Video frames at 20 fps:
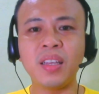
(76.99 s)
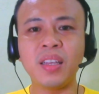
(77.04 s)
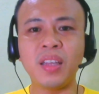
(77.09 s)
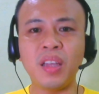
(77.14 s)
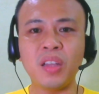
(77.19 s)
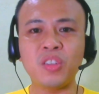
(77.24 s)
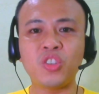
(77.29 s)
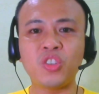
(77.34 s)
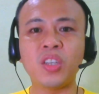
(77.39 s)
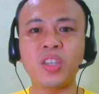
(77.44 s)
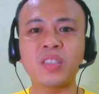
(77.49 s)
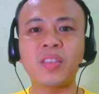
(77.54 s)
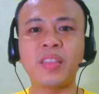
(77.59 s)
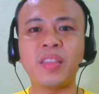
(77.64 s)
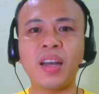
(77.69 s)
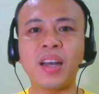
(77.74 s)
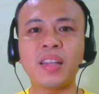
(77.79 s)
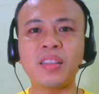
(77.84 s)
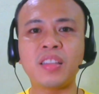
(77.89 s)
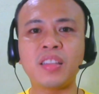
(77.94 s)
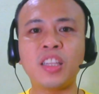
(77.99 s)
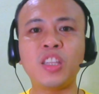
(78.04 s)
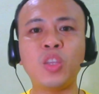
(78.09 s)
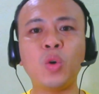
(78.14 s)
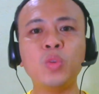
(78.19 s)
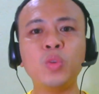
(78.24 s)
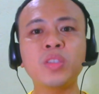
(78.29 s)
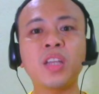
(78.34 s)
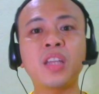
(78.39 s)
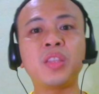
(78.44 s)
it's just that they
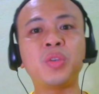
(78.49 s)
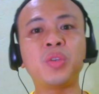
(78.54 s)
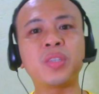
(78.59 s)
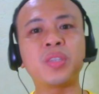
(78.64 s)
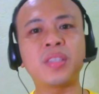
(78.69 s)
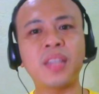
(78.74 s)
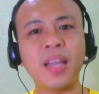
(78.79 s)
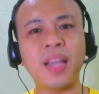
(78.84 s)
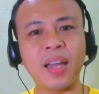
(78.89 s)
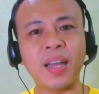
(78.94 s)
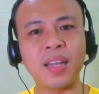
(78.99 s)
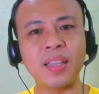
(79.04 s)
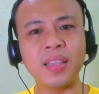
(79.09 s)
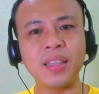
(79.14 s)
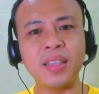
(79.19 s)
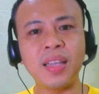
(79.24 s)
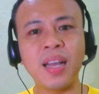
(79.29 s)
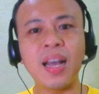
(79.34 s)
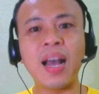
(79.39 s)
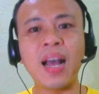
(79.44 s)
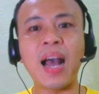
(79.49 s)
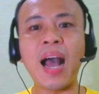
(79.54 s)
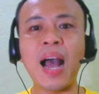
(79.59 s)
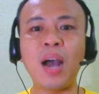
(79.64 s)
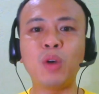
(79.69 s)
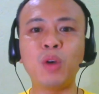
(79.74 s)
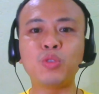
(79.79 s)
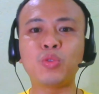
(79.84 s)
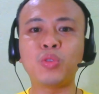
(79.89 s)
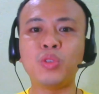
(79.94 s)
don't understand
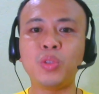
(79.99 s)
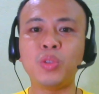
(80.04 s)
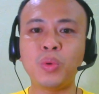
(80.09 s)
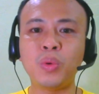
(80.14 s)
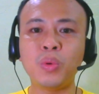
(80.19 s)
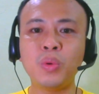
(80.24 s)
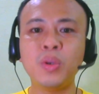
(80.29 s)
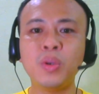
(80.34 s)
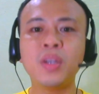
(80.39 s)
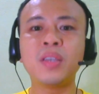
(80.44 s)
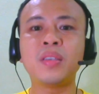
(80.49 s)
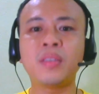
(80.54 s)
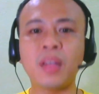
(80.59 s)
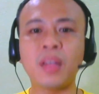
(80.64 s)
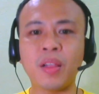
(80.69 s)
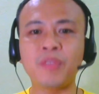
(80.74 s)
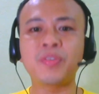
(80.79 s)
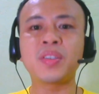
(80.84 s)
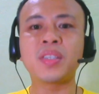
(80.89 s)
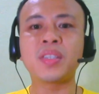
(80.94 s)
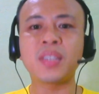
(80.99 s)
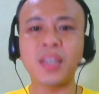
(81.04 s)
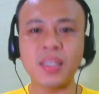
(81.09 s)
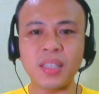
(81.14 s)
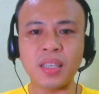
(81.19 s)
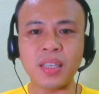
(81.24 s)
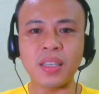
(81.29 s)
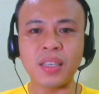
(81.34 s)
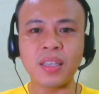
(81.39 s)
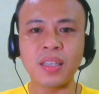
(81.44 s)
how to do
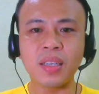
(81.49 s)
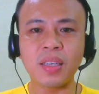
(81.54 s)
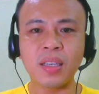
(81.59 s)
self-study.